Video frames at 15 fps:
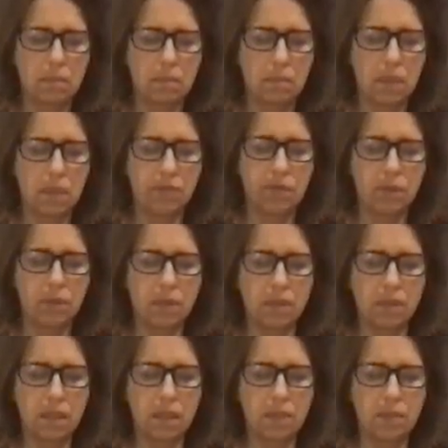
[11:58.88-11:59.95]
everyone
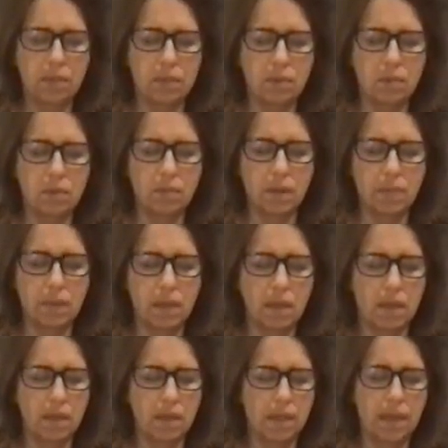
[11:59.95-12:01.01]
seems to my
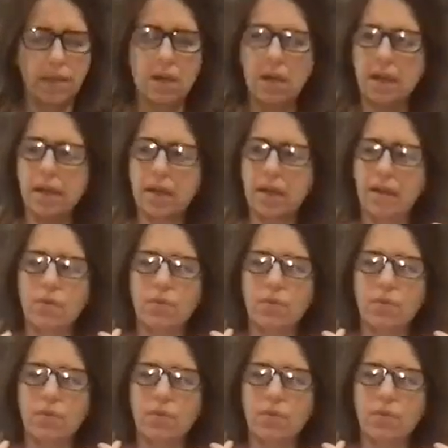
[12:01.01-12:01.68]
mind now that I can't